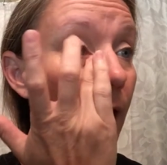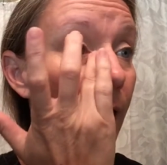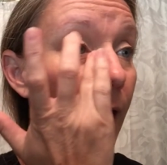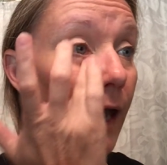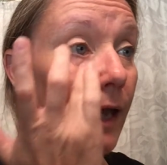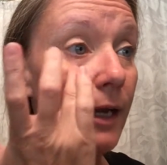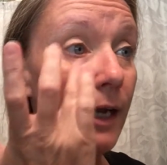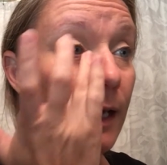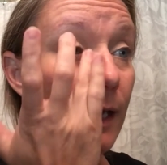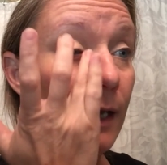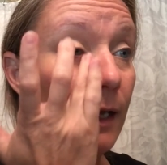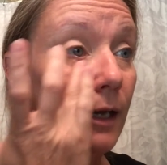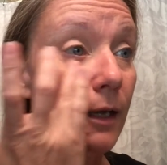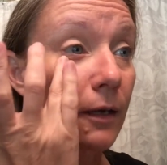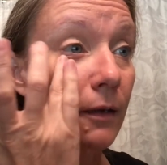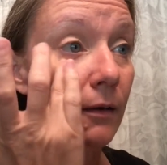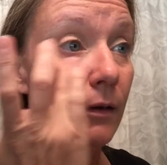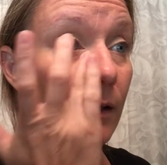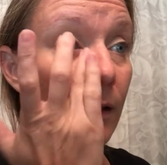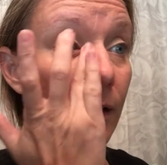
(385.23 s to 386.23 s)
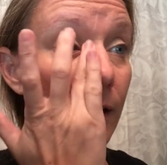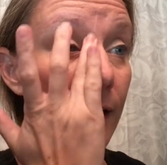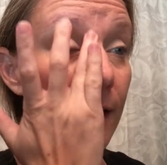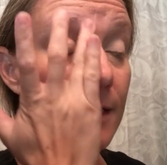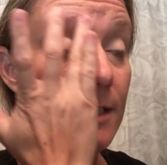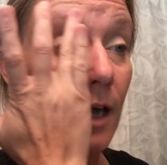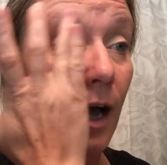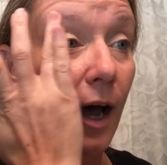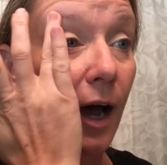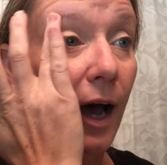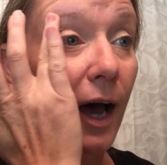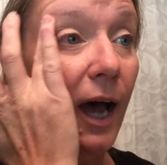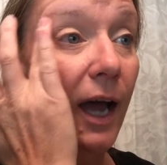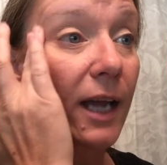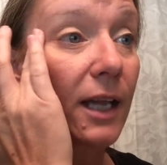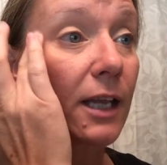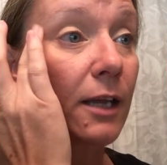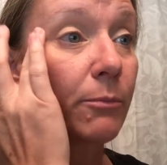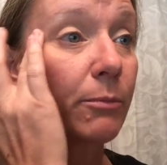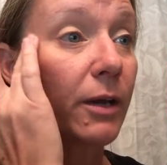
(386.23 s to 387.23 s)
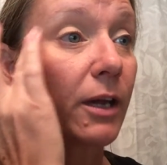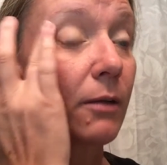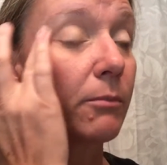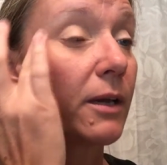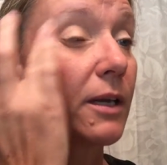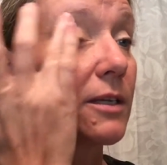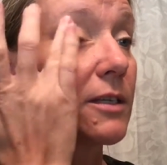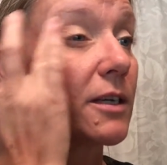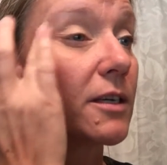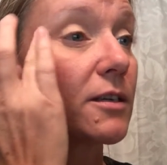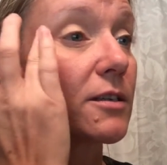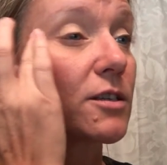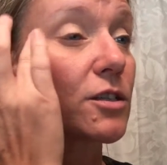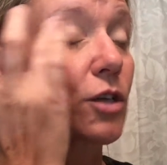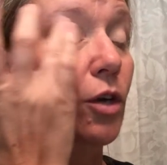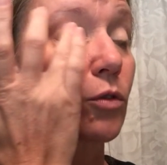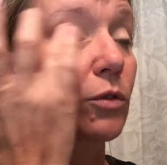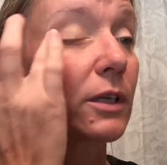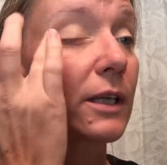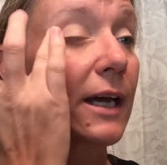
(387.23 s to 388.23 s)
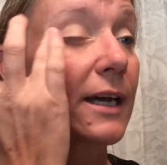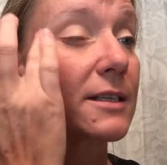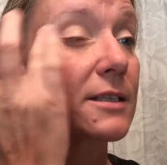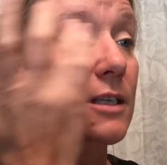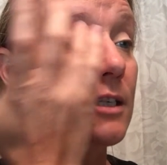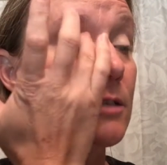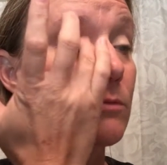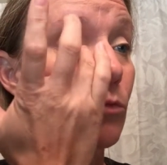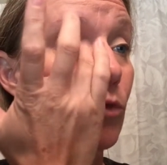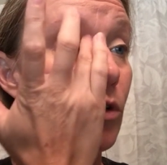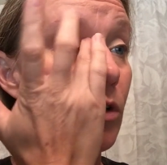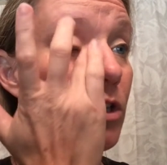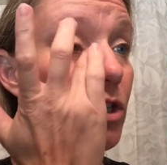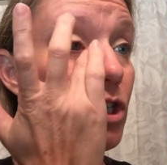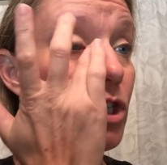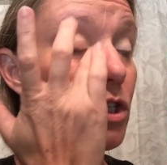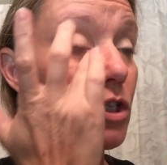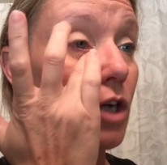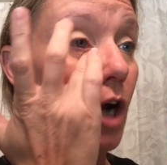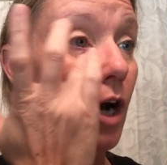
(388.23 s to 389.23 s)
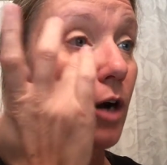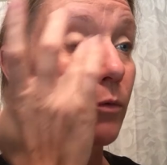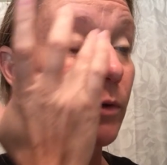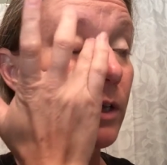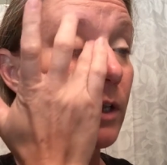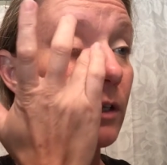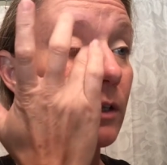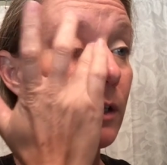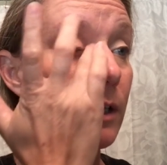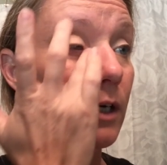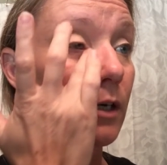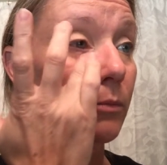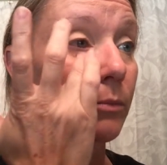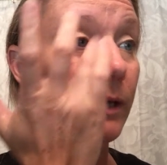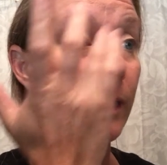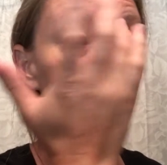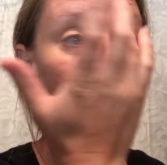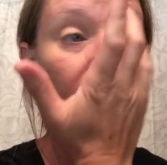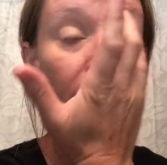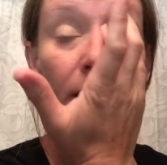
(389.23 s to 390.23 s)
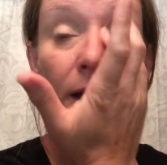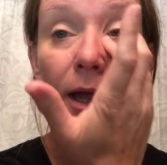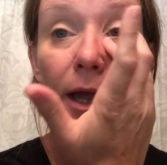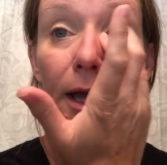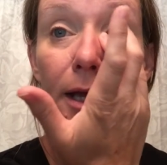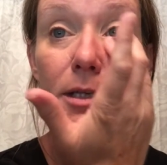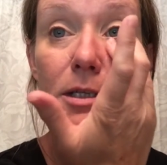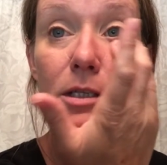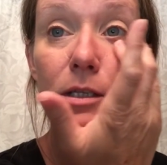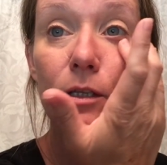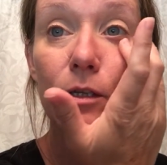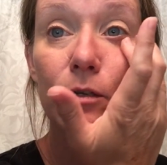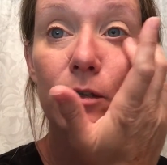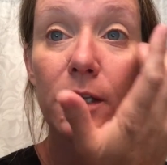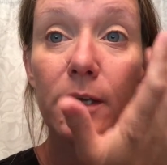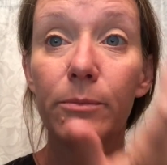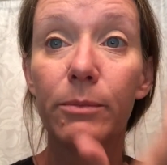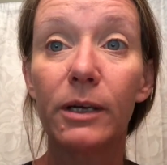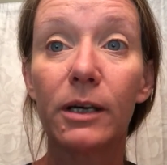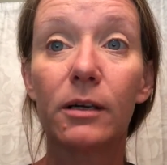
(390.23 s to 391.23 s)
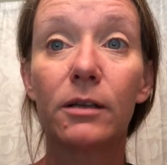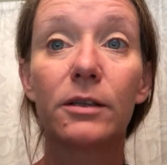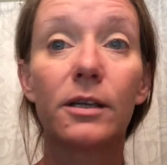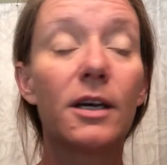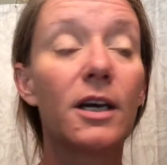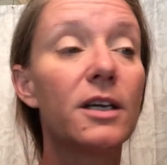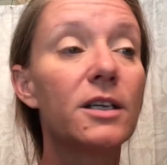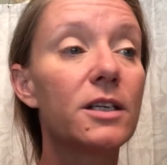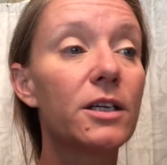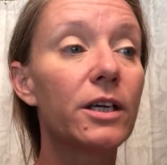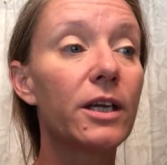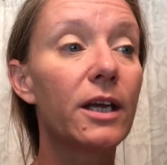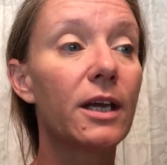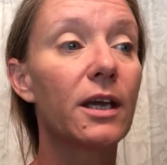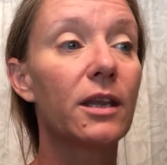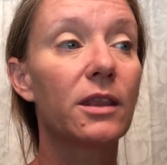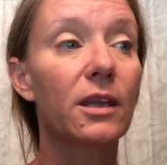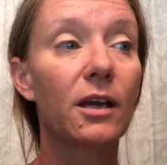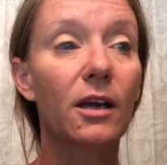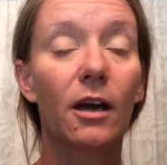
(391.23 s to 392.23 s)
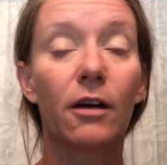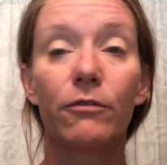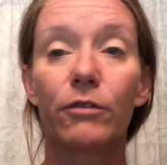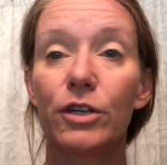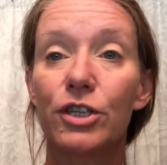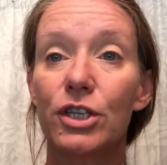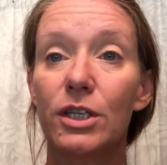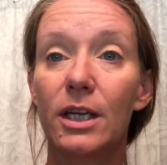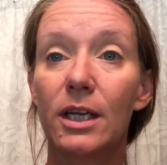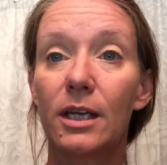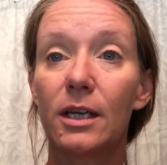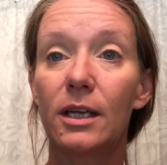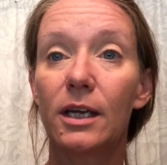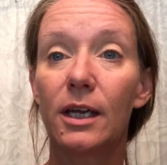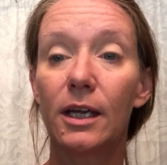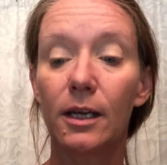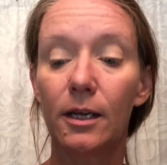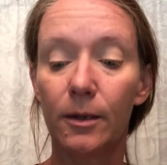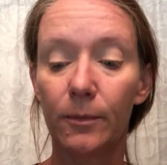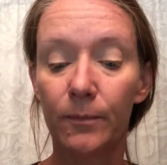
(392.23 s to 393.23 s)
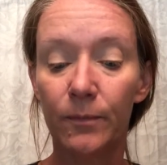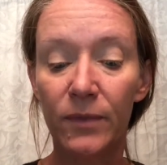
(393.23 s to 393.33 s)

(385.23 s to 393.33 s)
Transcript: And again, it's highly pigmented, so less is more. Start with a little bit and slowly build till you get the coverage that you need.